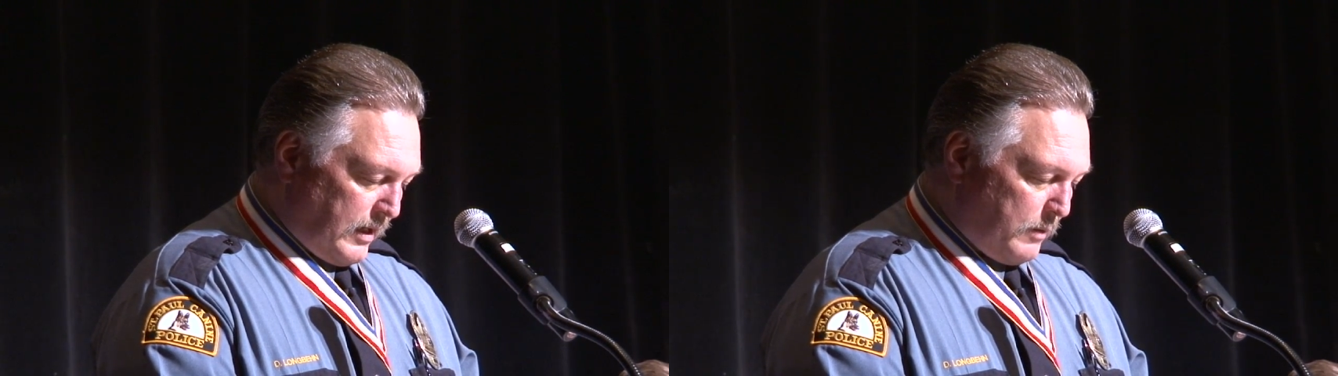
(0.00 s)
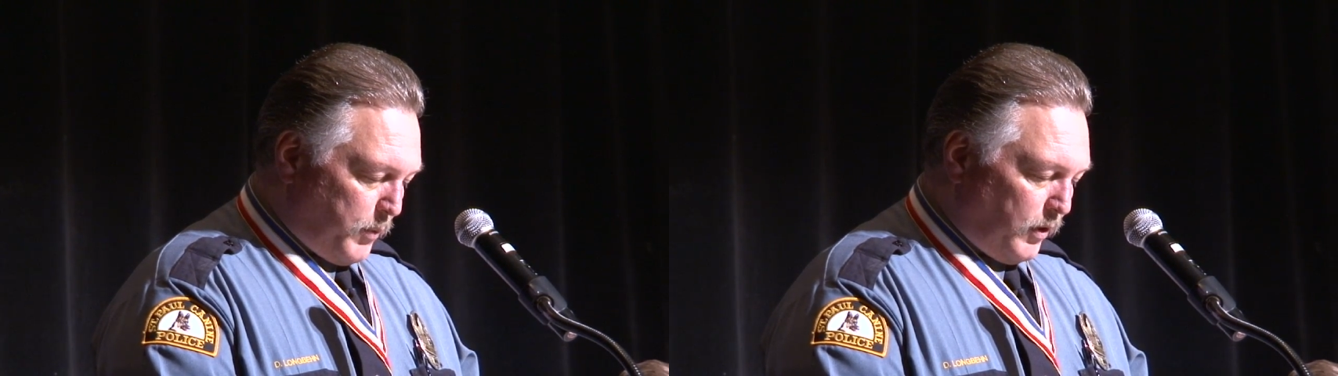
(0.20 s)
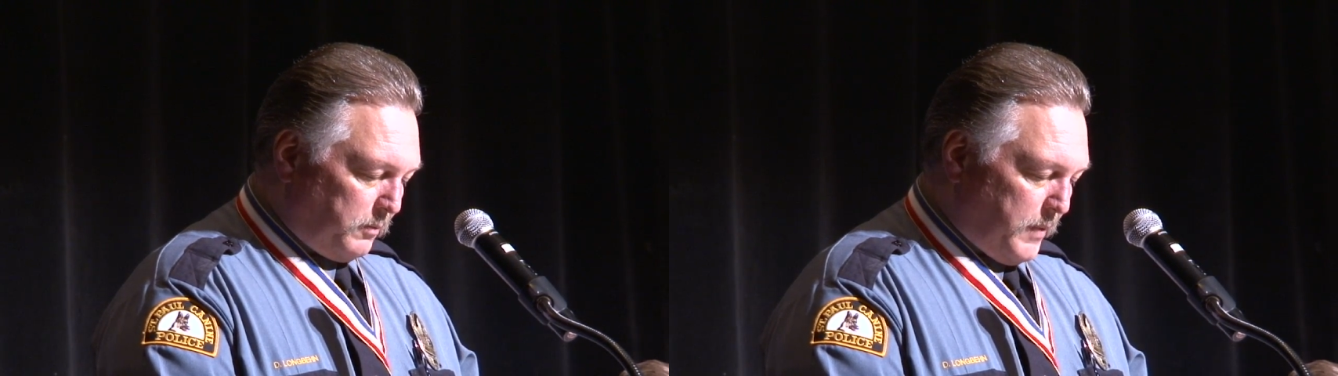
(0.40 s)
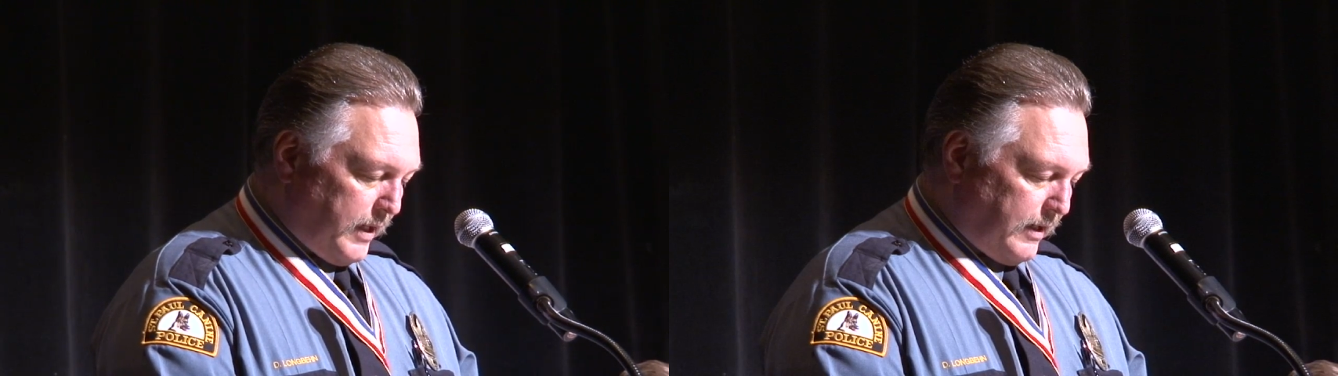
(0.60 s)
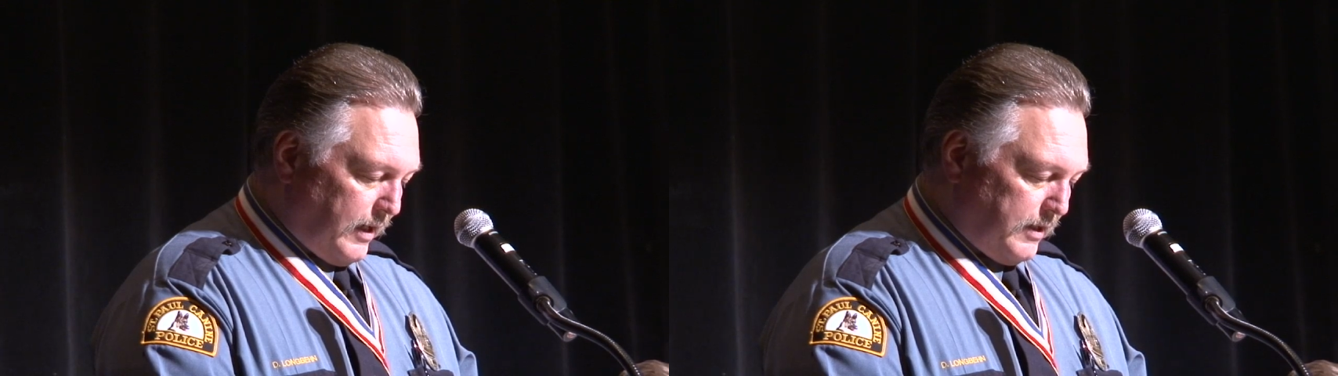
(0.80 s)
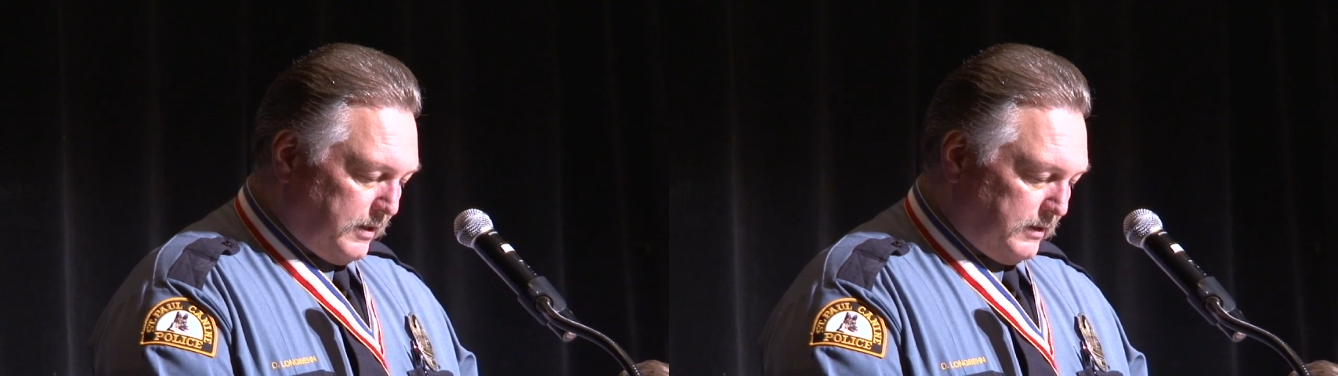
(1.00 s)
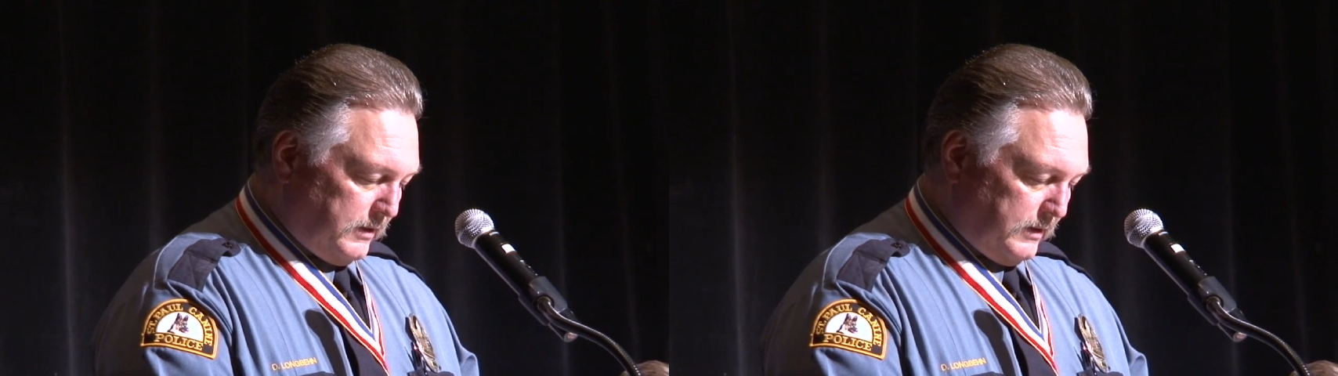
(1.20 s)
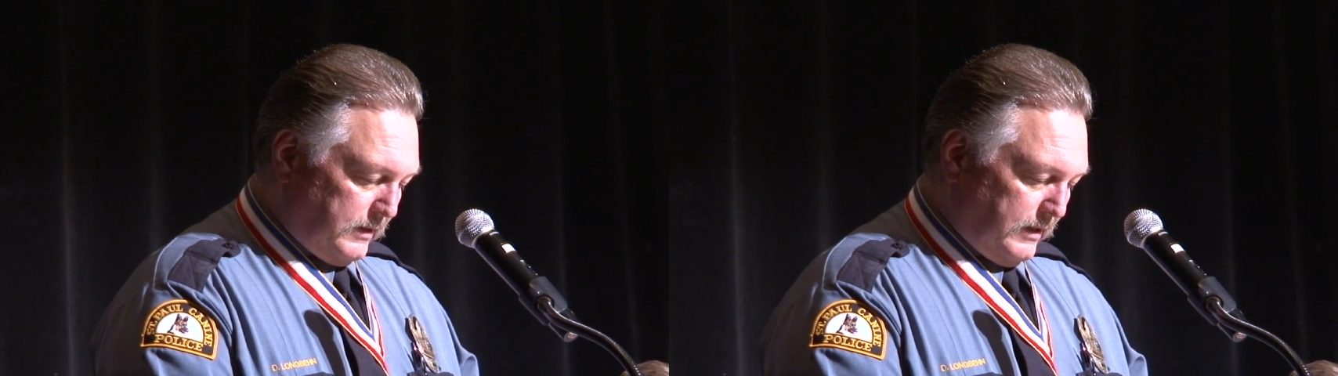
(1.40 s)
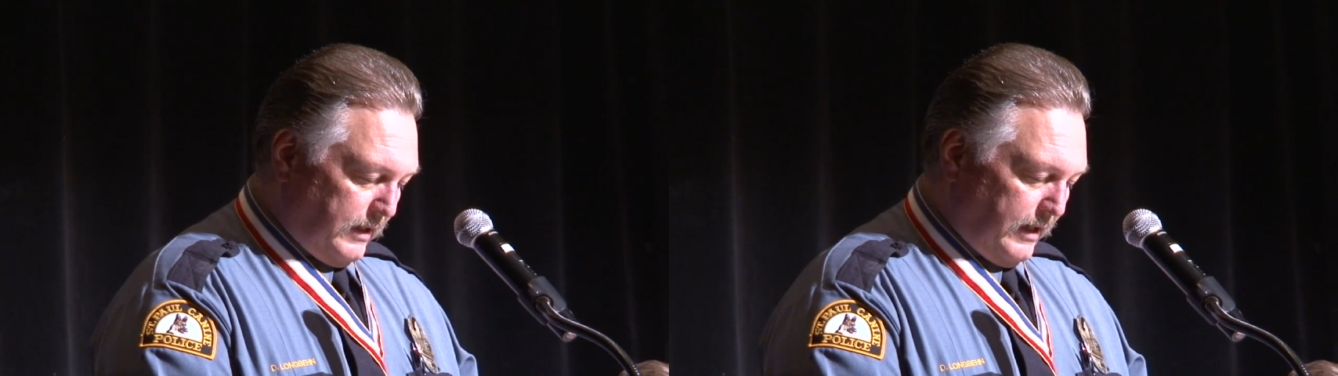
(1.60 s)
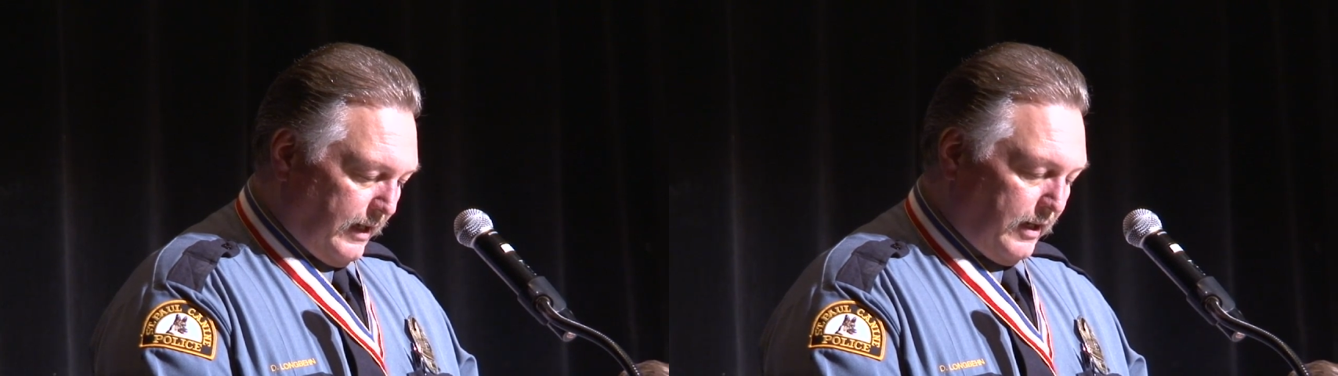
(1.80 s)
I pulled my gun,
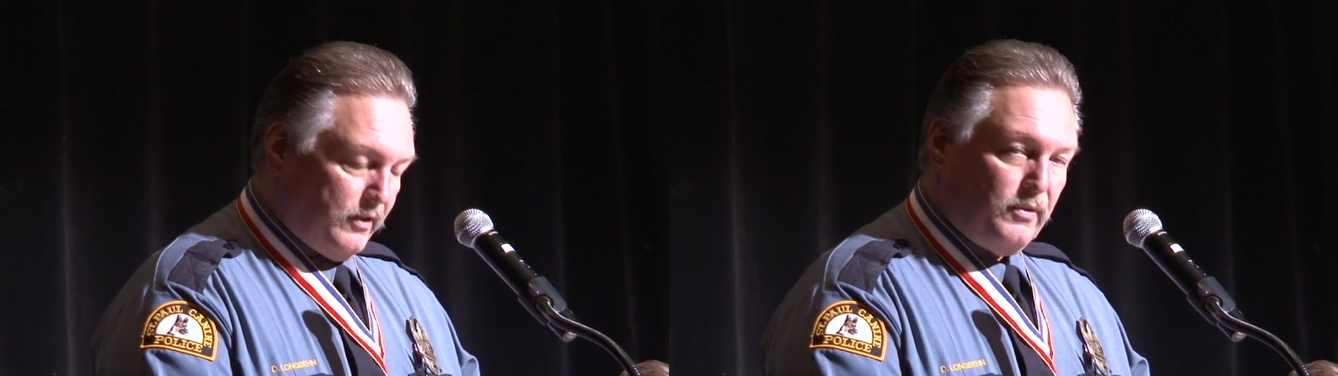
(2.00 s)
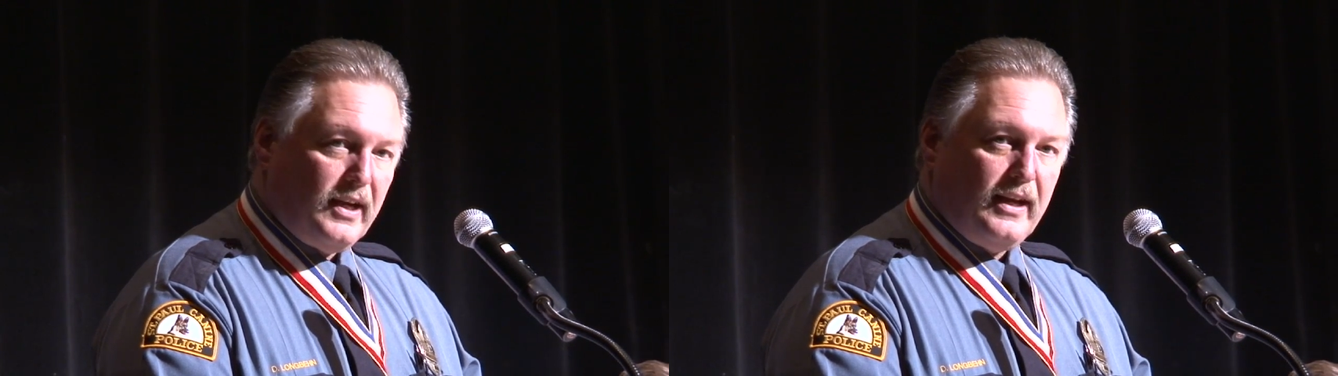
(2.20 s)
and I knew